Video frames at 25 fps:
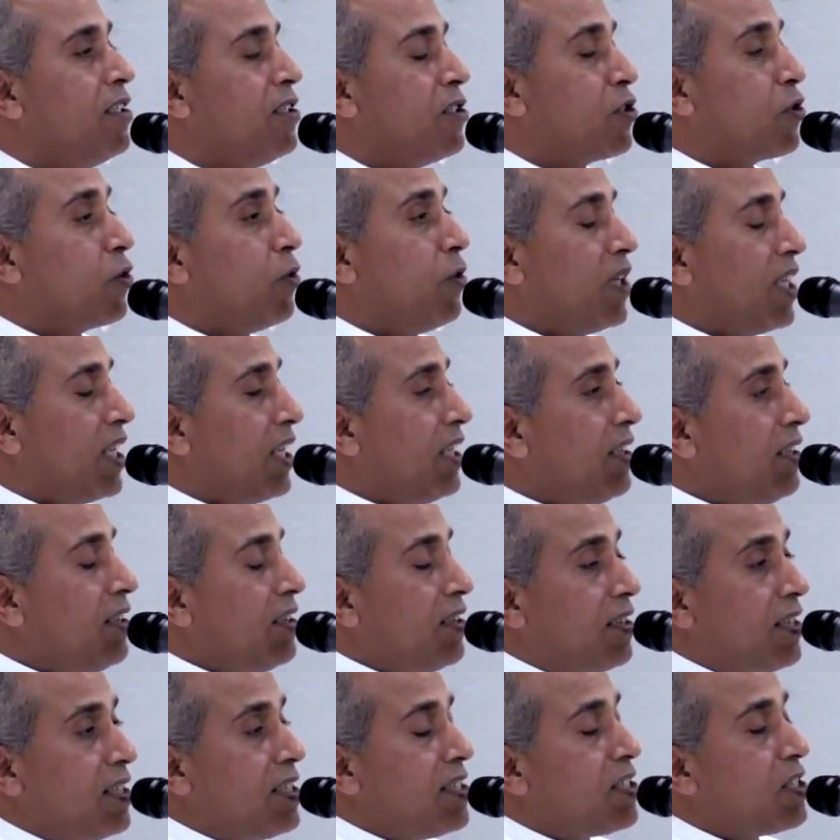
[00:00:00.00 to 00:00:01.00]
So
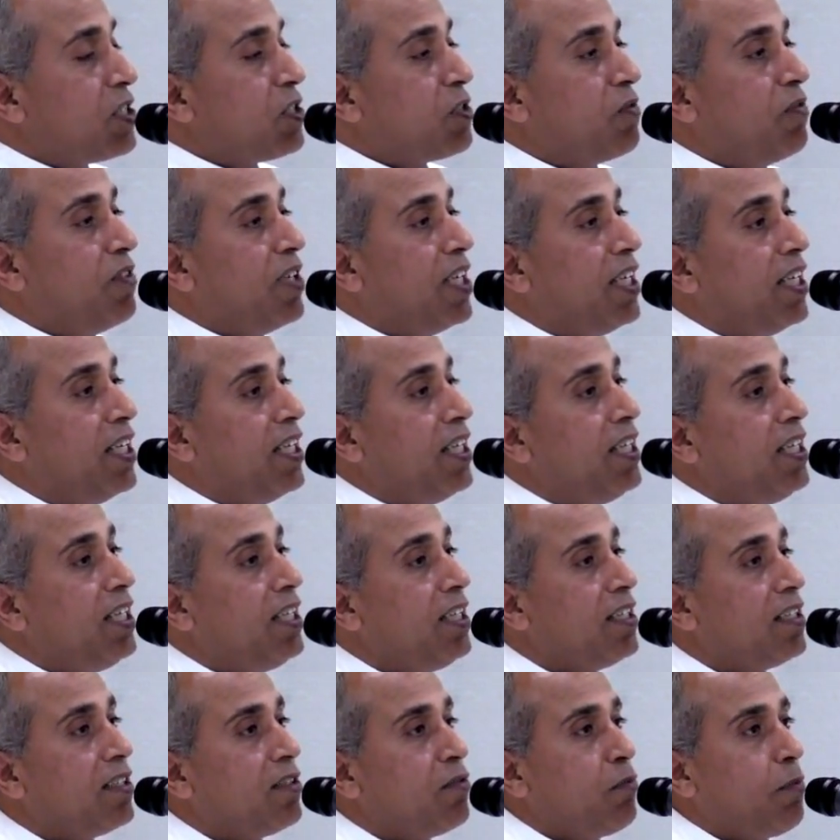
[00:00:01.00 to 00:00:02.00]
in this
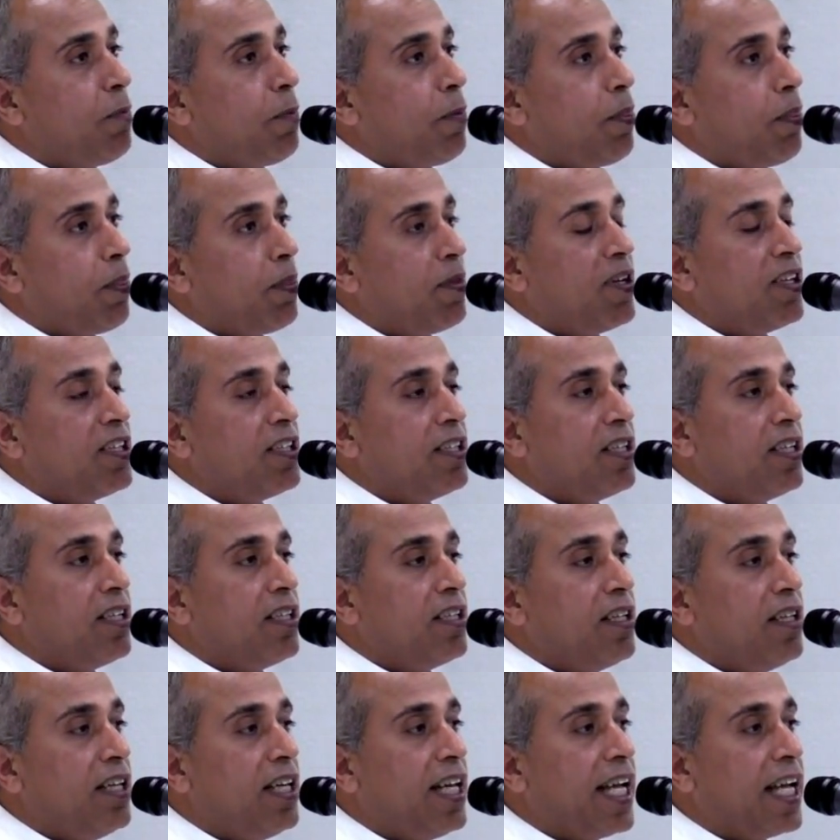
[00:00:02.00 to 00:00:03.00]
way,
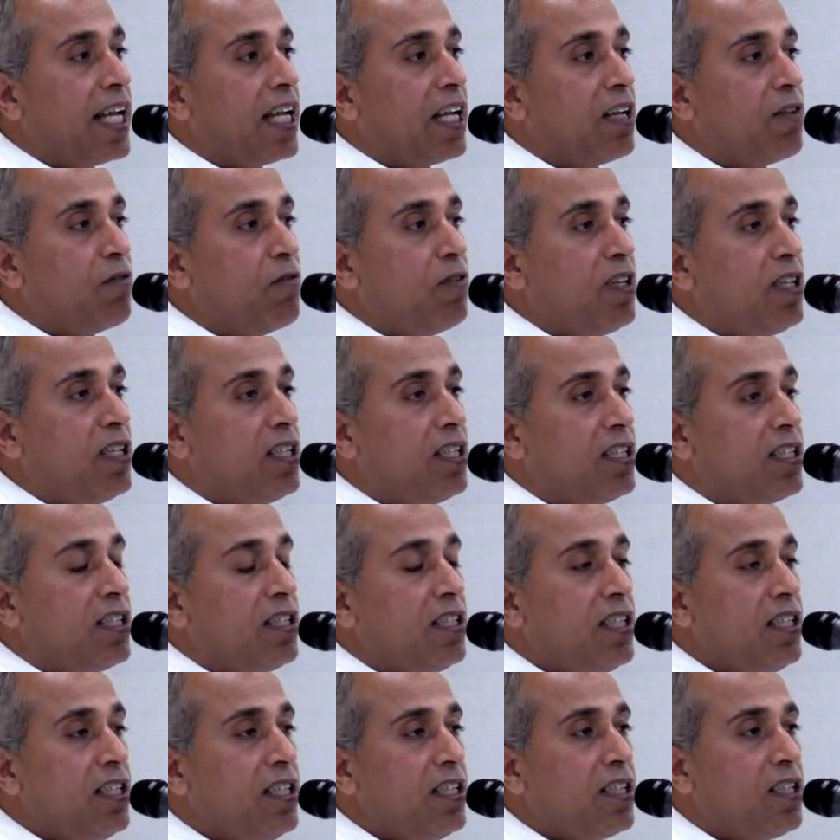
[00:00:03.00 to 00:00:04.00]

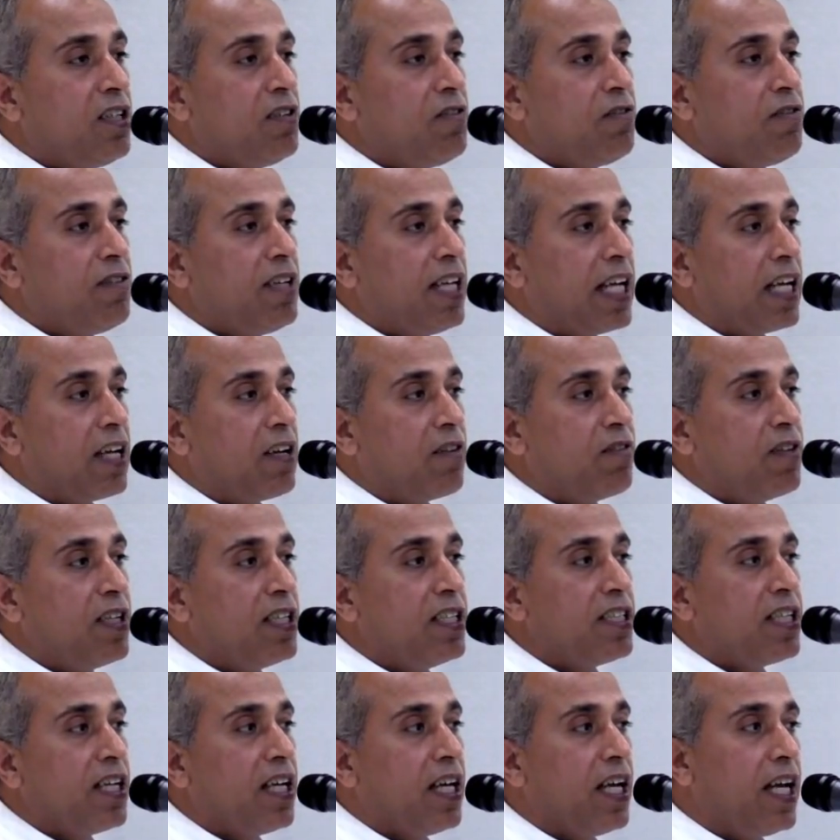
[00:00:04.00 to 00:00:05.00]
learning of
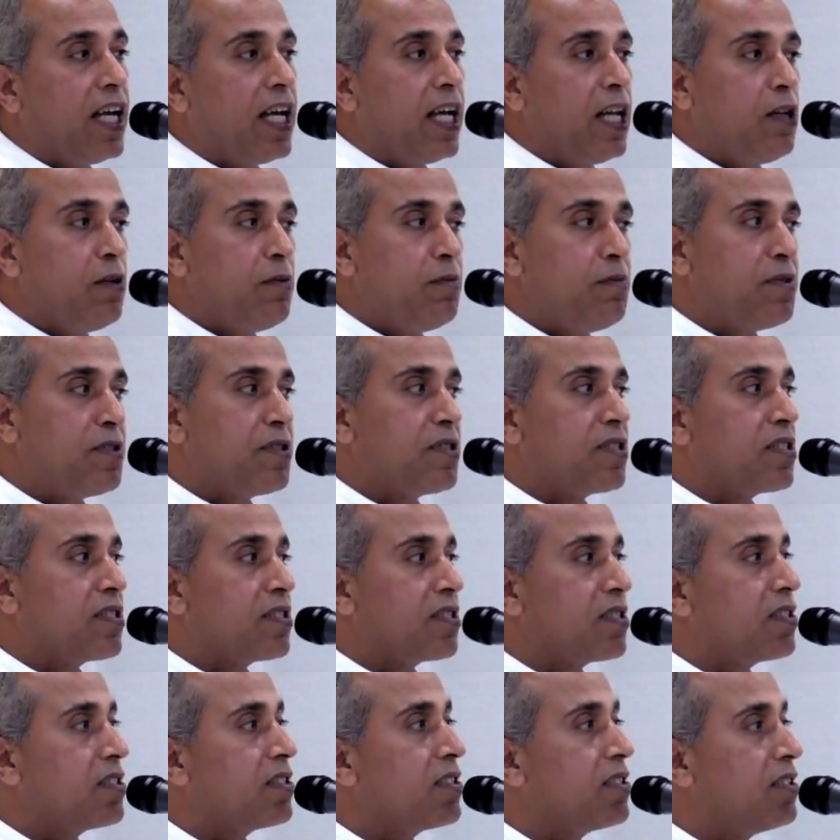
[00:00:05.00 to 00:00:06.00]
language
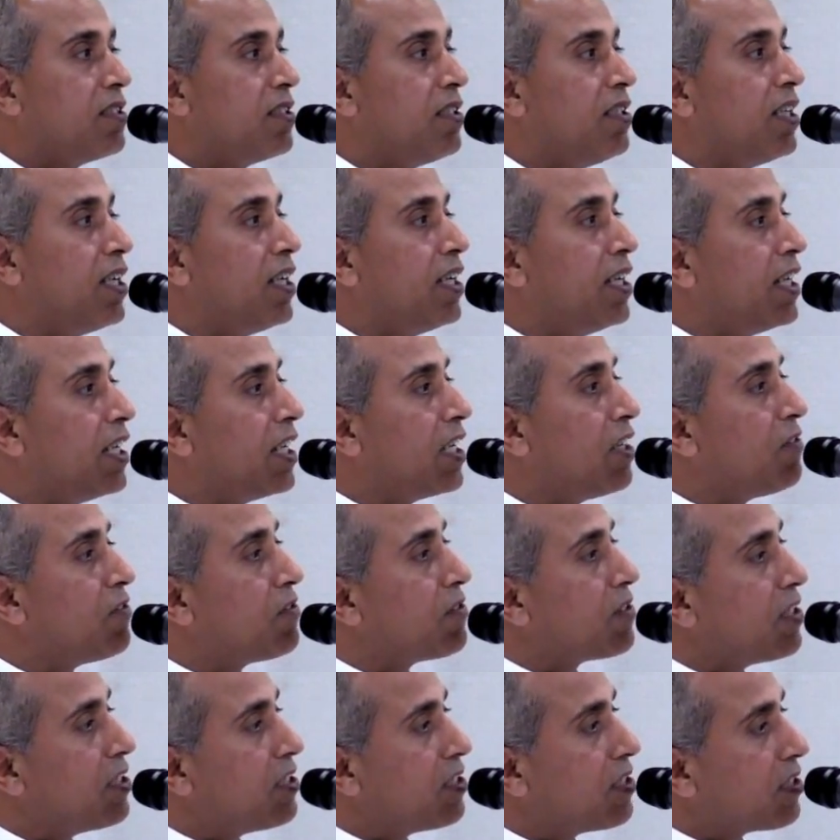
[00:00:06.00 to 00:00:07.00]
helps, learning of
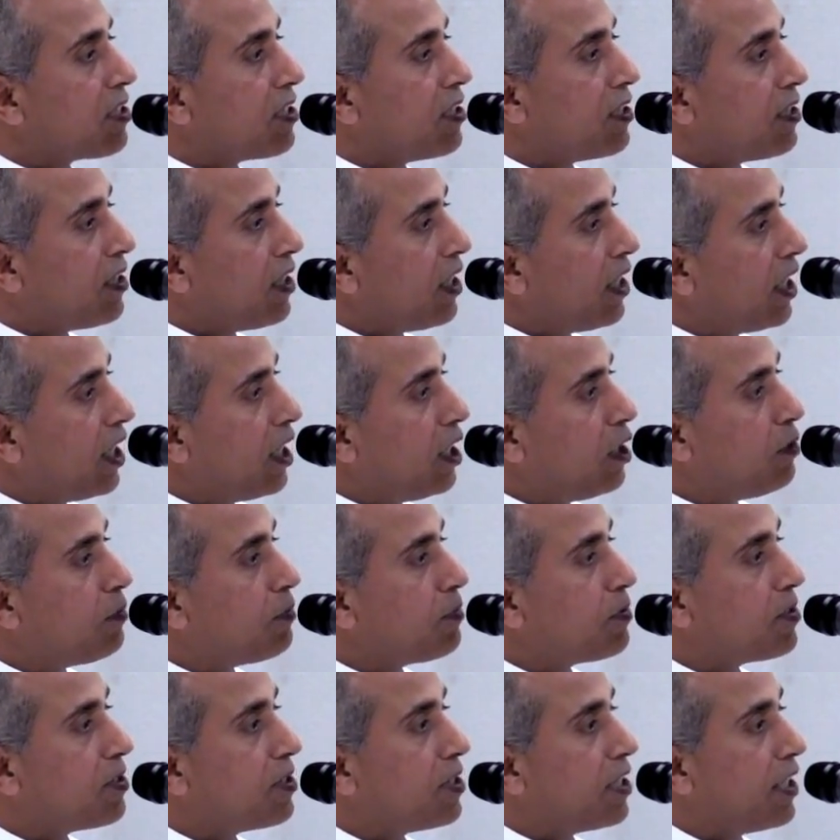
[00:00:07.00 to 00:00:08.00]
Sanskrit
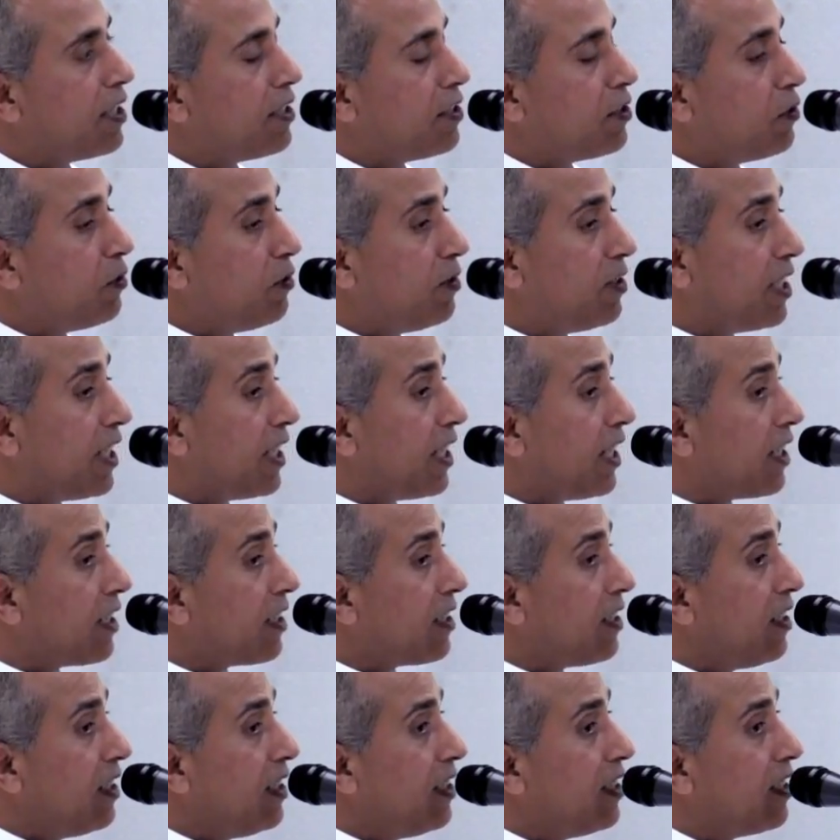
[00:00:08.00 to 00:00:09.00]
helps, that you
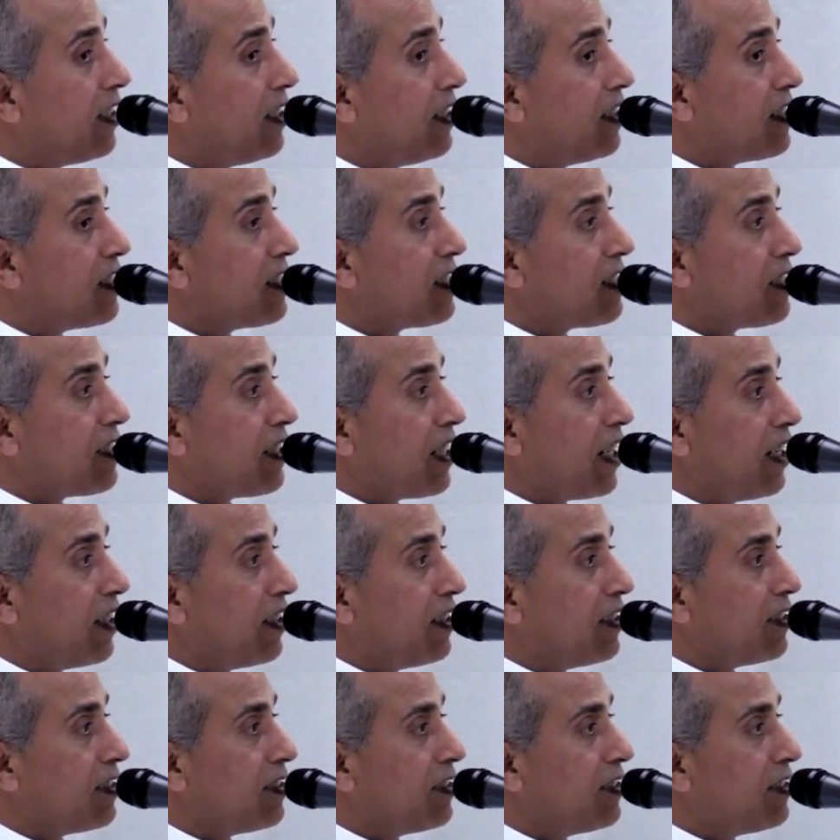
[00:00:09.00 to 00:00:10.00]
directly
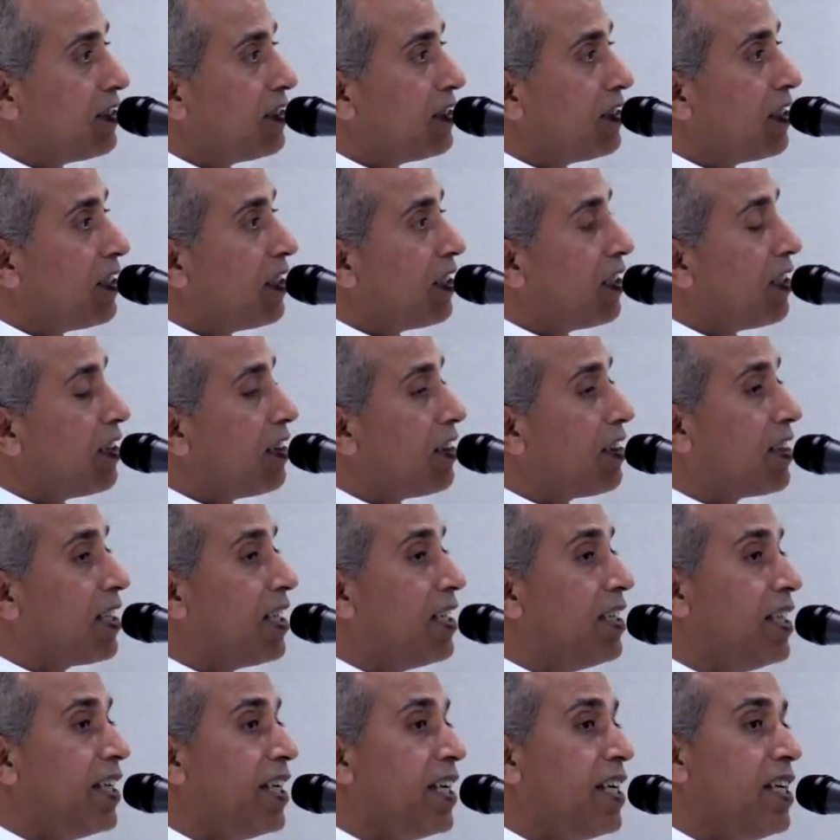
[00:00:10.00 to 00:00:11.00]
understand.
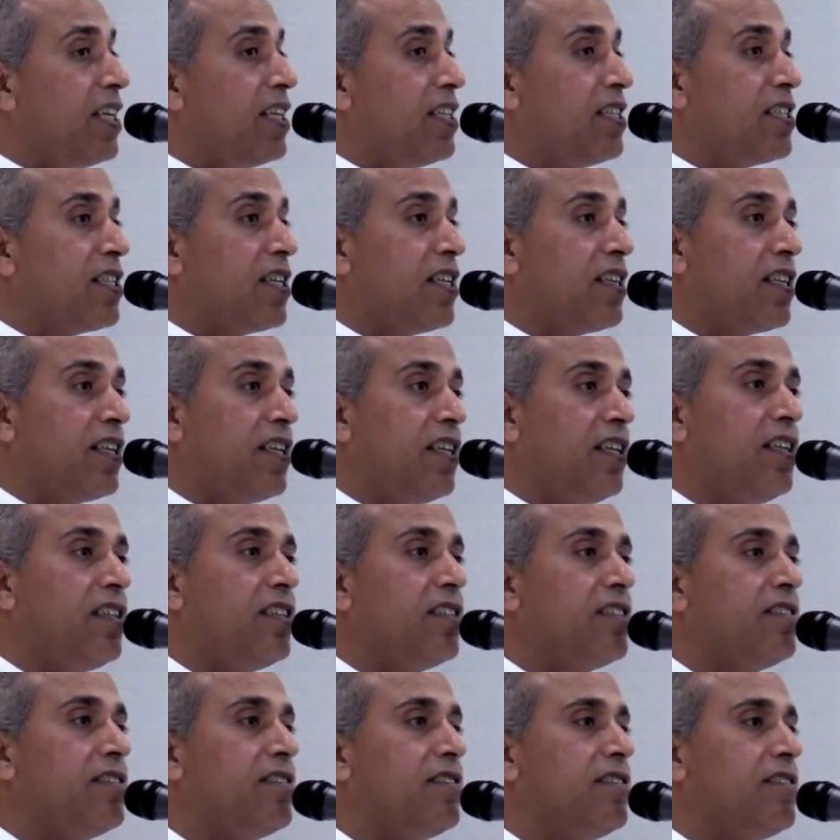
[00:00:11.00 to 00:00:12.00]
Tade
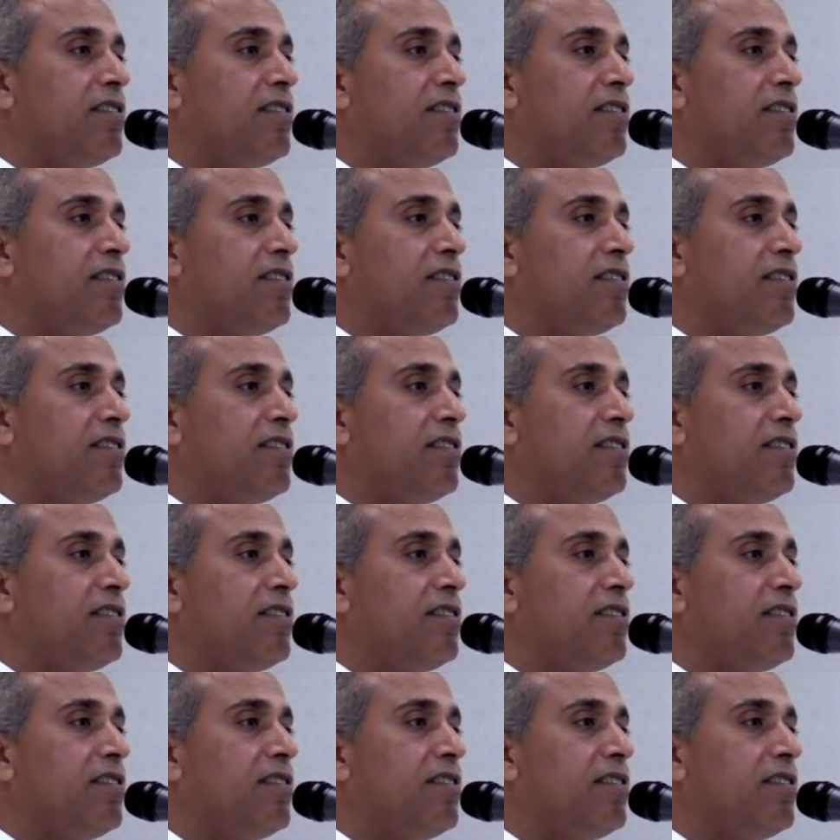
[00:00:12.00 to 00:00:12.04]
jati.